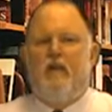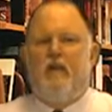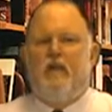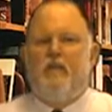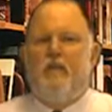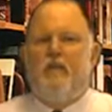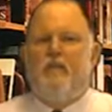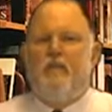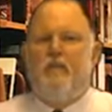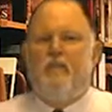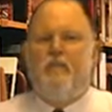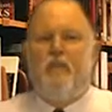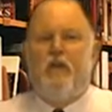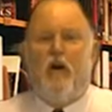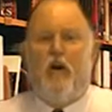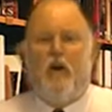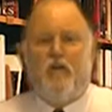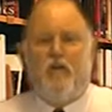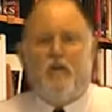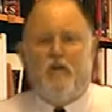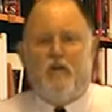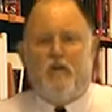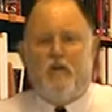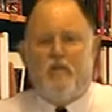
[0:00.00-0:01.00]
other words, I'm
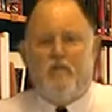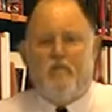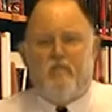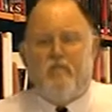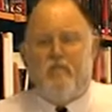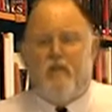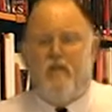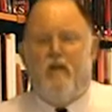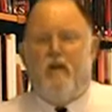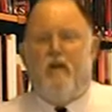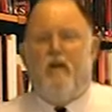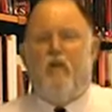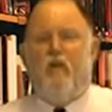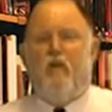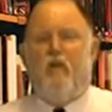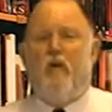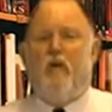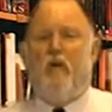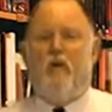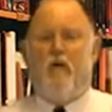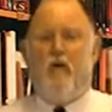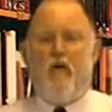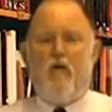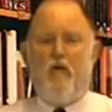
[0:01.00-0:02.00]
thirsty.
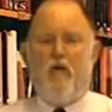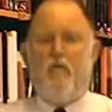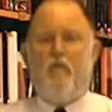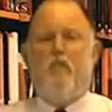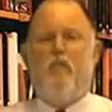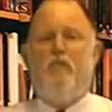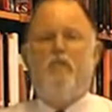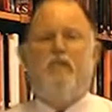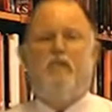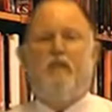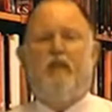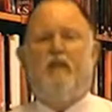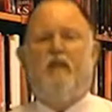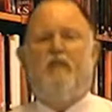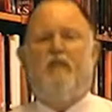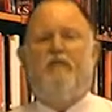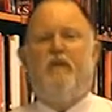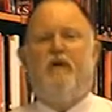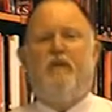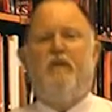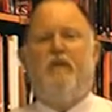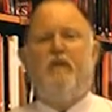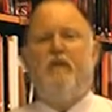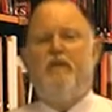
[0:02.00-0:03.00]
Well, a Coke will
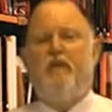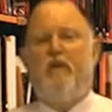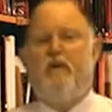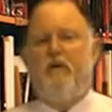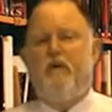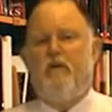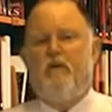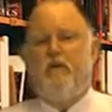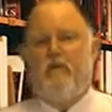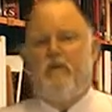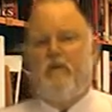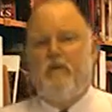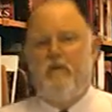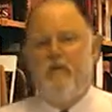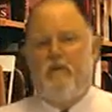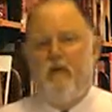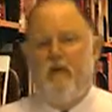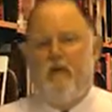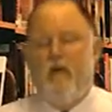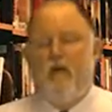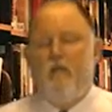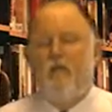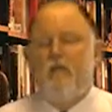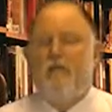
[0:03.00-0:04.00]
satisfy my thirst.
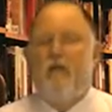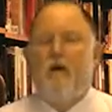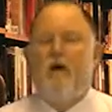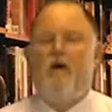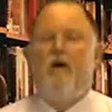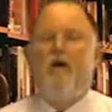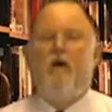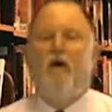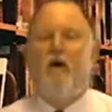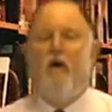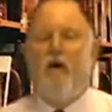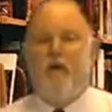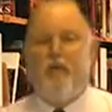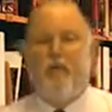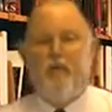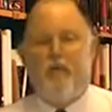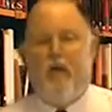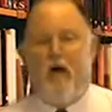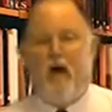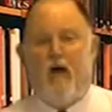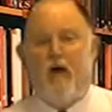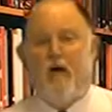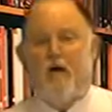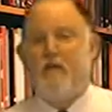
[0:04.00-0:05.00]
But there are other
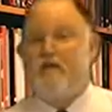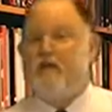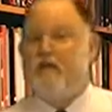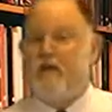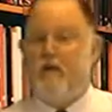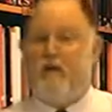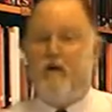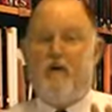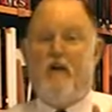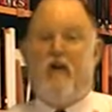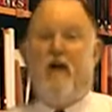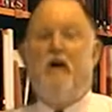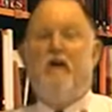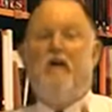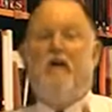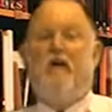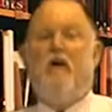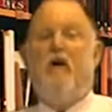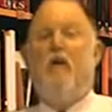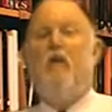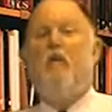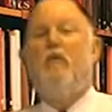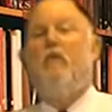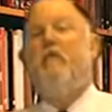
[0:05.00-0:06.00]
products that are not
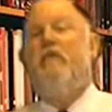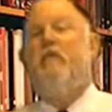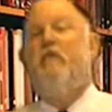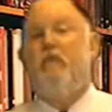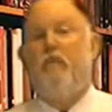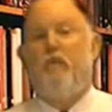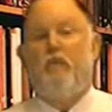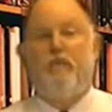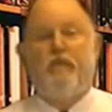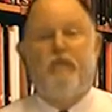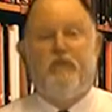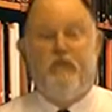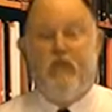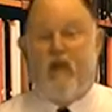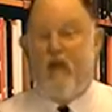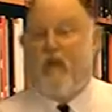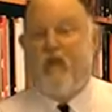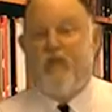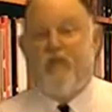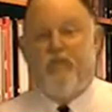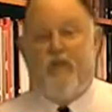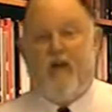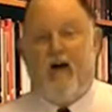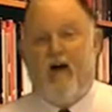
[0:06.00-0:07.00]
colas that will
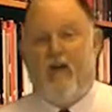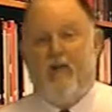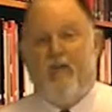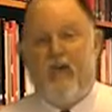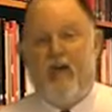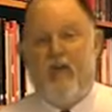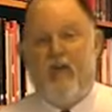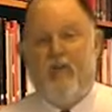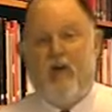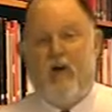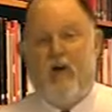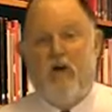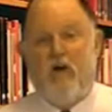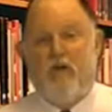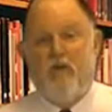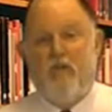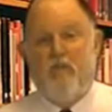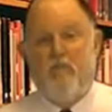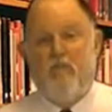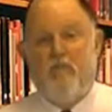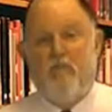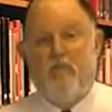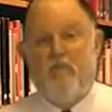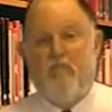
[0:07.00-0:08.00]
satisfy my
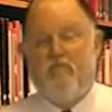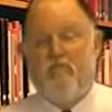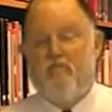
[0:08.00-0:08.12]
thirst.